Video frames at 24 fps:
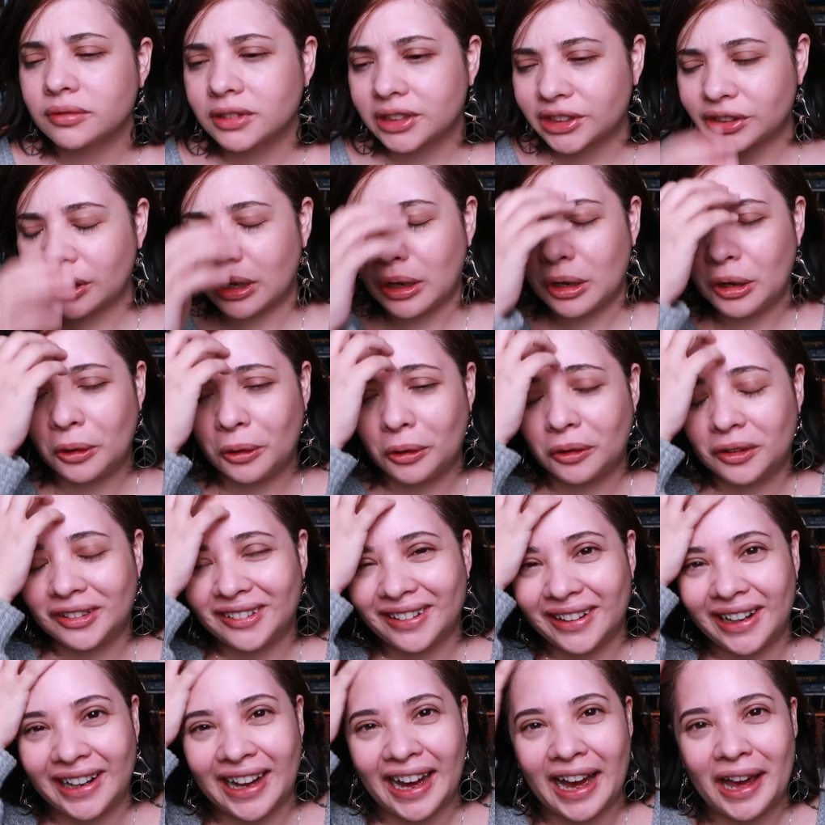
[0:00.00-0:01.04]

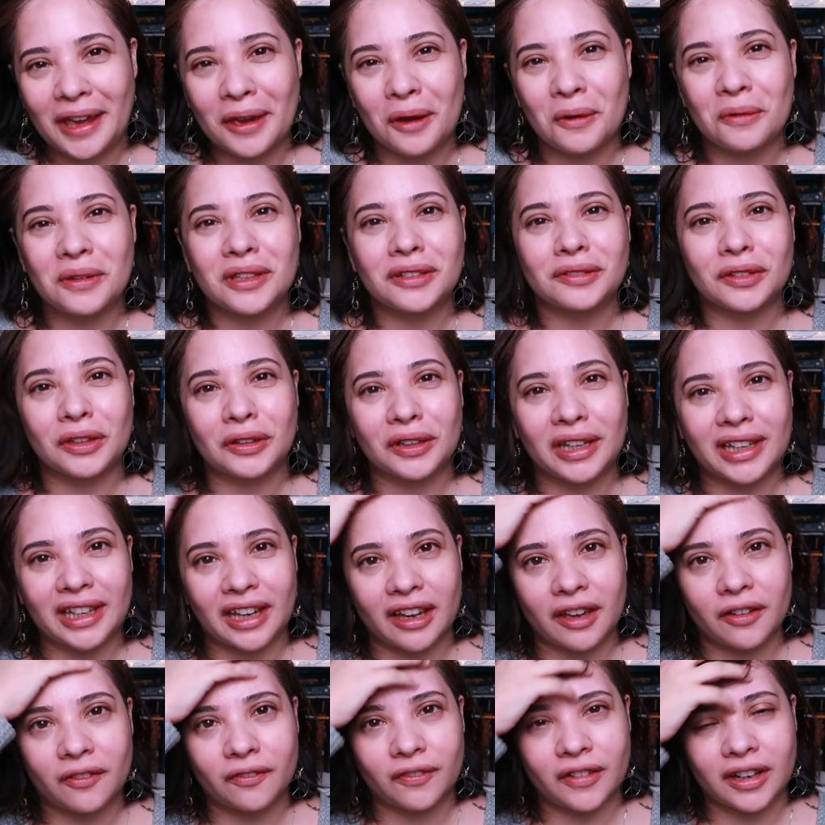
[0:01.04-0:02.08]
So I always feel like
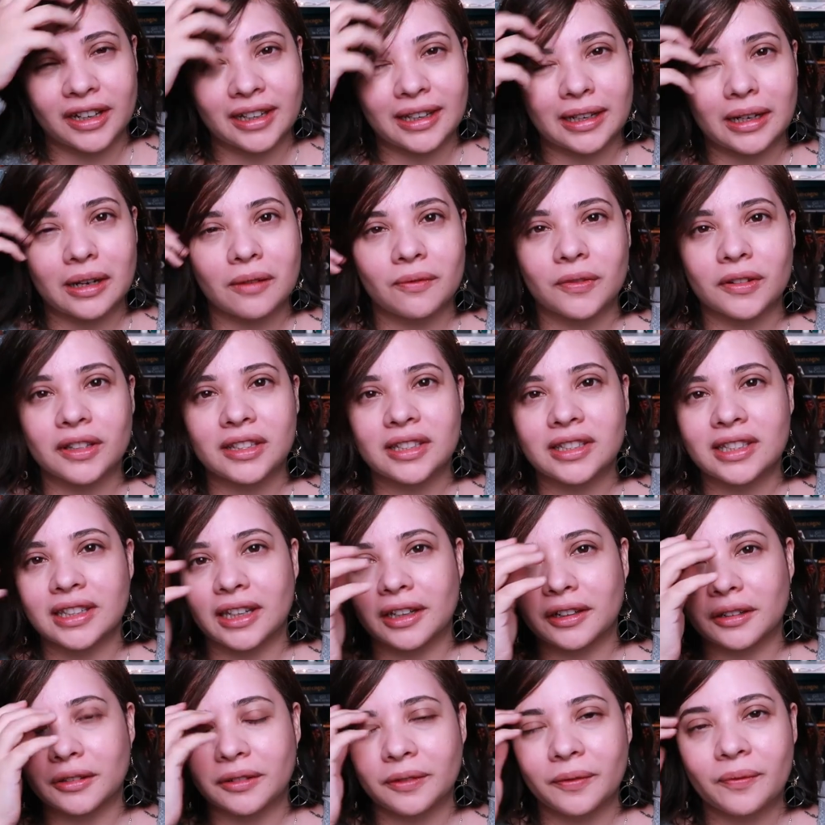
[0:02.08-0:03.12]
I fuck it up for the
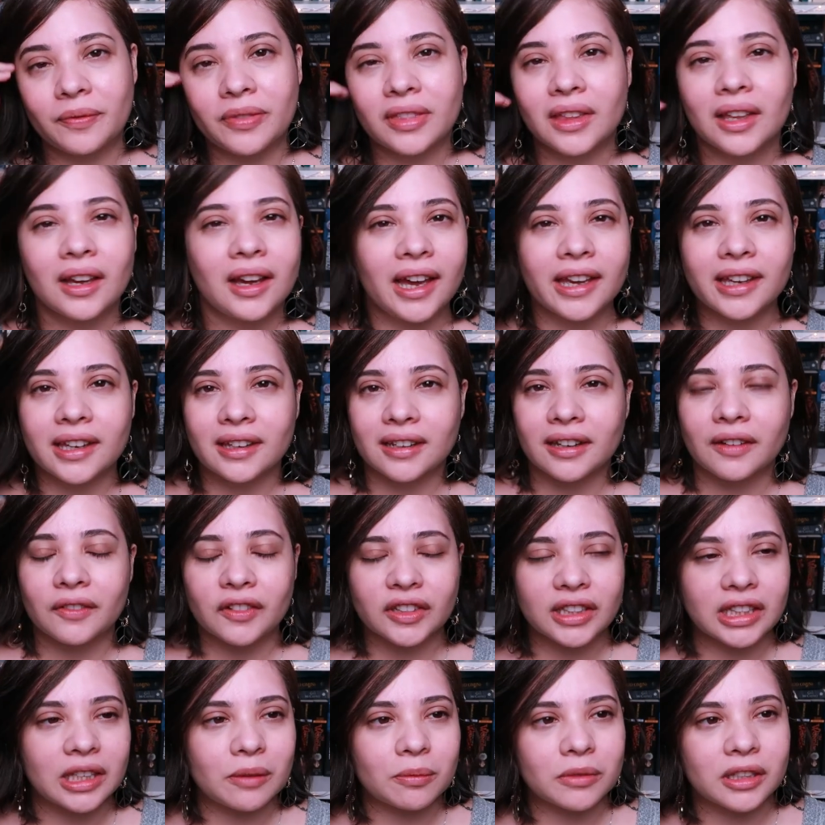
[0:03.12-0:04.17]
channel. I can
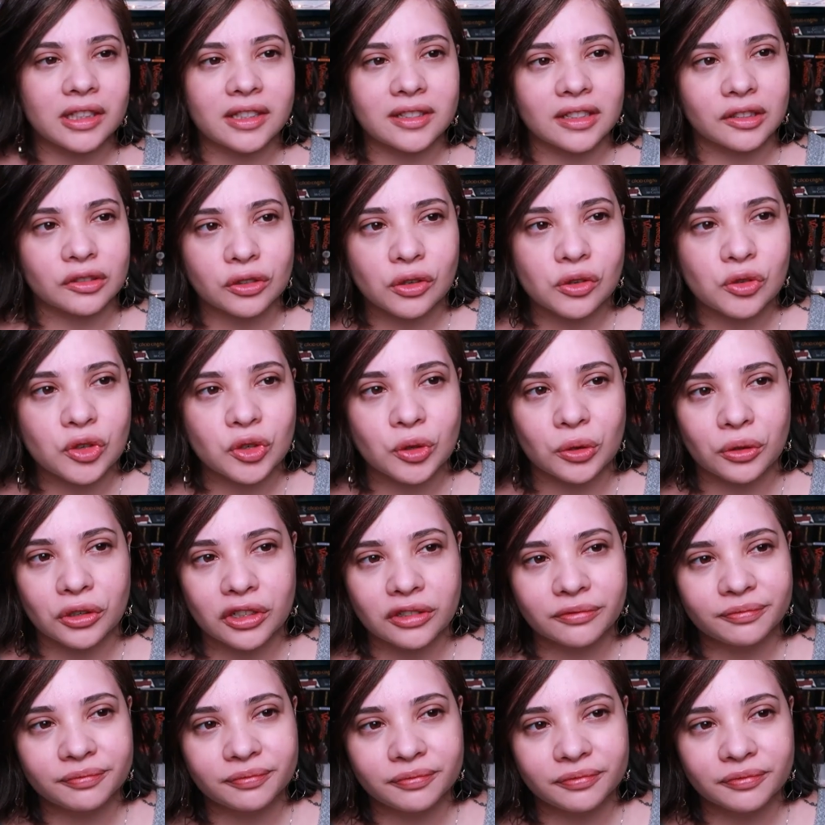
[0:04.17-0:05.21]
never keep these intros
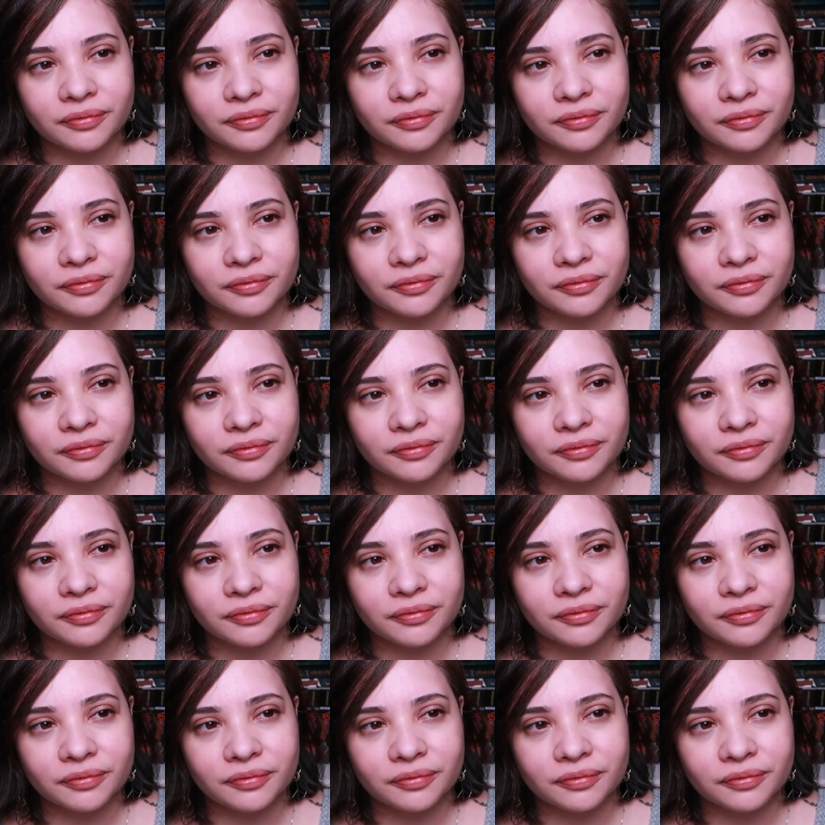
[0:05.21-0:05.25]
short.